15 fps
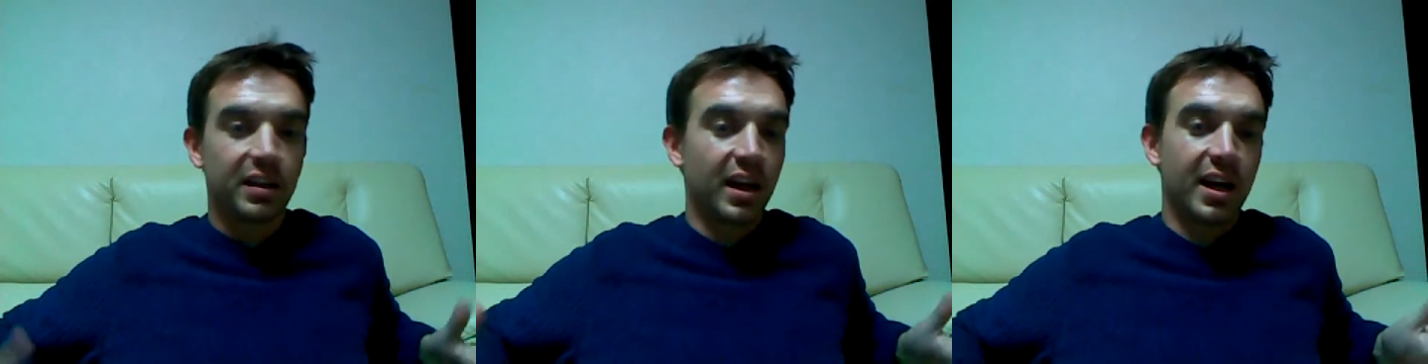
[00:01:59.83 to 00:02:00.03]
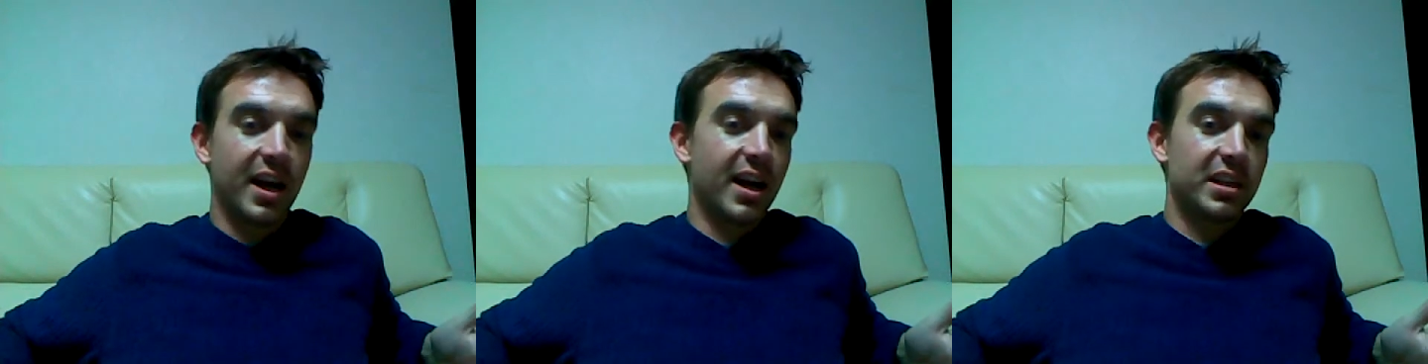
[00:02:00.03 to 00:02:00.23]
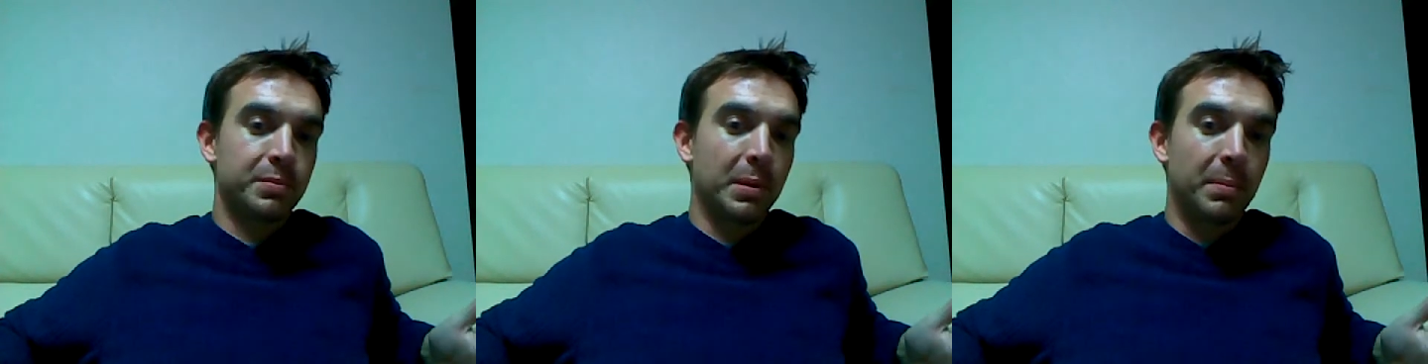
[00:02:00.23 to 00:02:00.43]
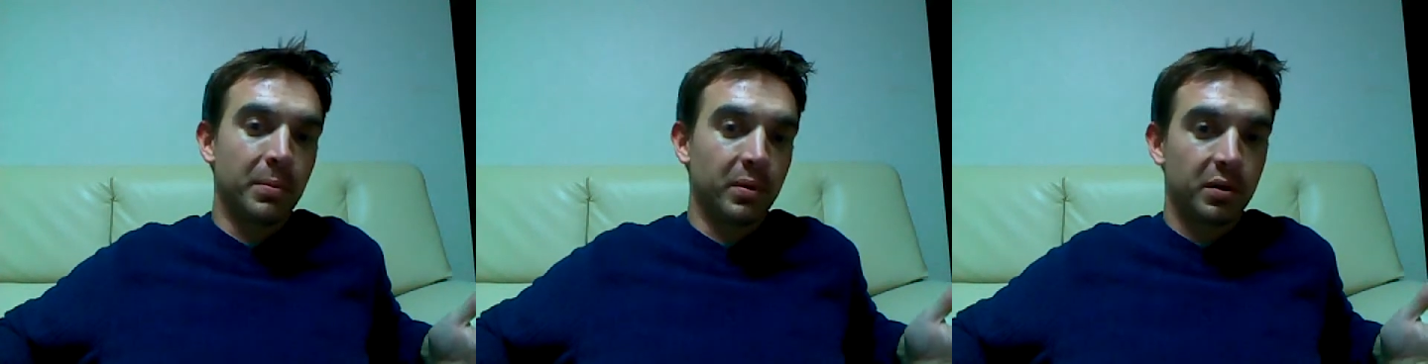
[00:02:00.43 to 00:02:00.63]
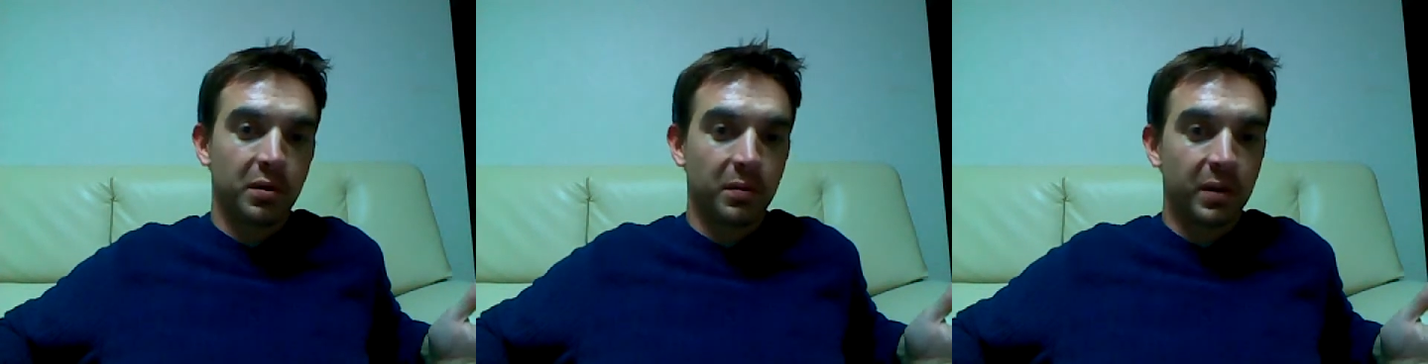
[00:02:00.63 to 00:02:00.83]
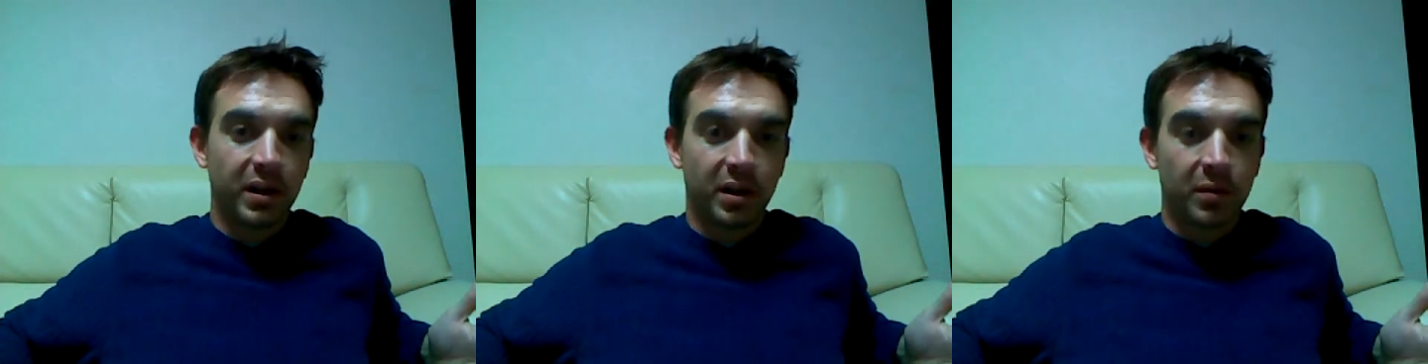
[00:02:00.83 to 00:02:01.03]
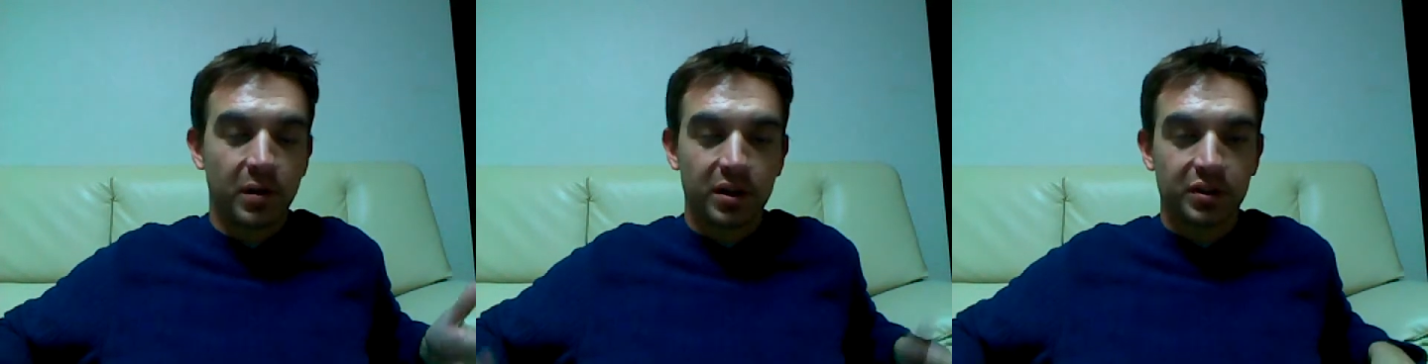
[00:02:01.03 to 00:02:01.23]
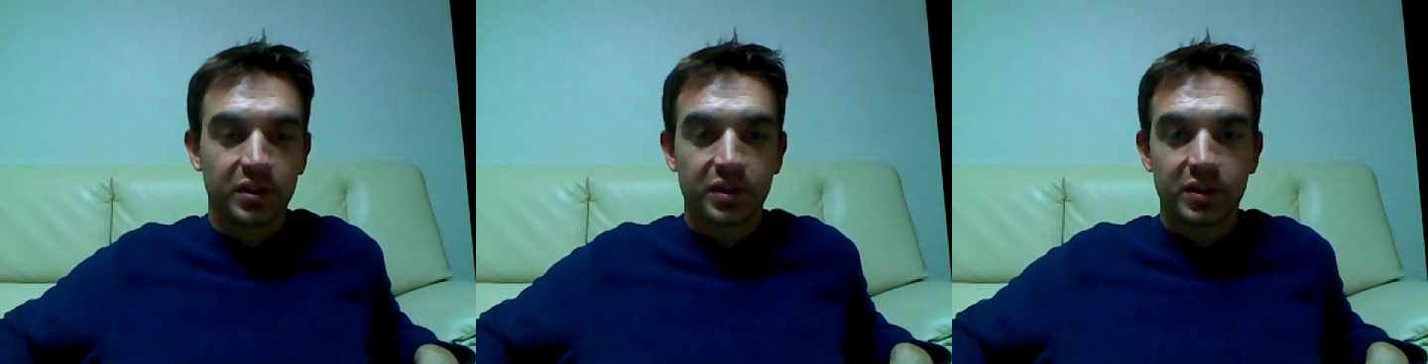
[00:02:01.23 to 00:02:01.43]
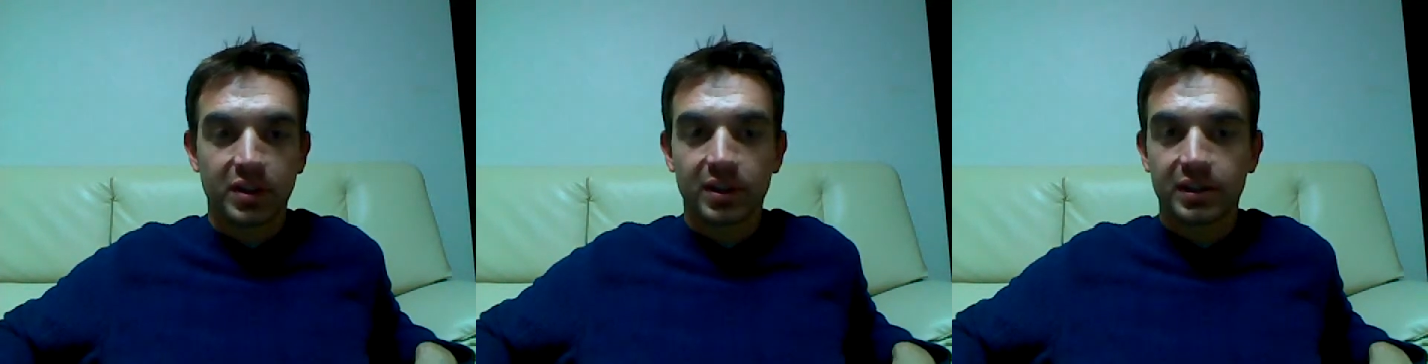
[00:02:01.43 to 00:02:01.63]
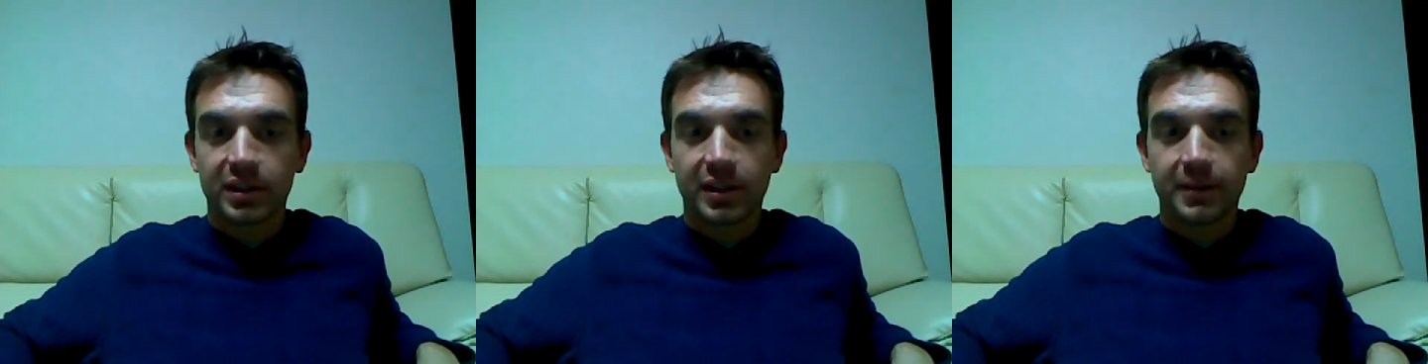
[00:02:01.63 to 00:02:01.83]
So I ask people Korean
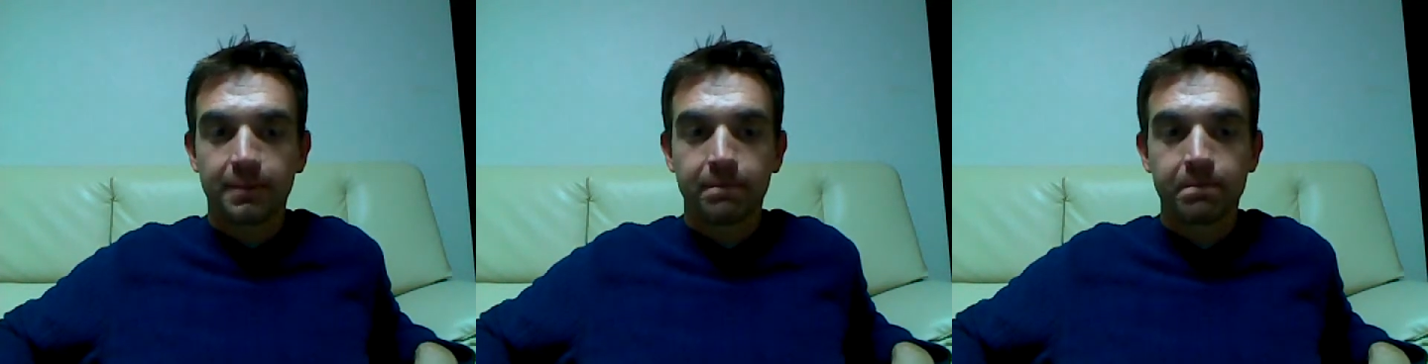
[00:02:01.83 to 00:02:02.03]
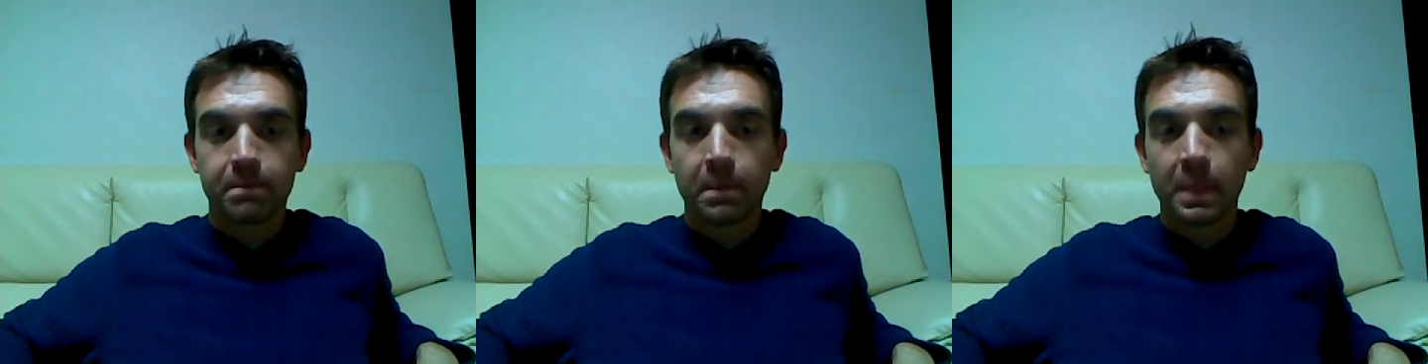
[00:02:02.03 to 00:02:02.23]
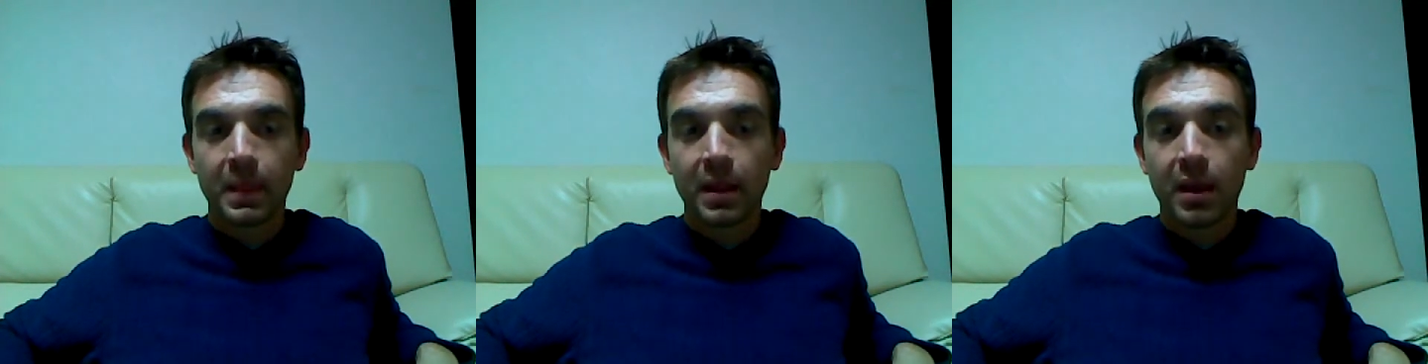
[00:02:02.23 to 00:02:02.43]
questions all the time.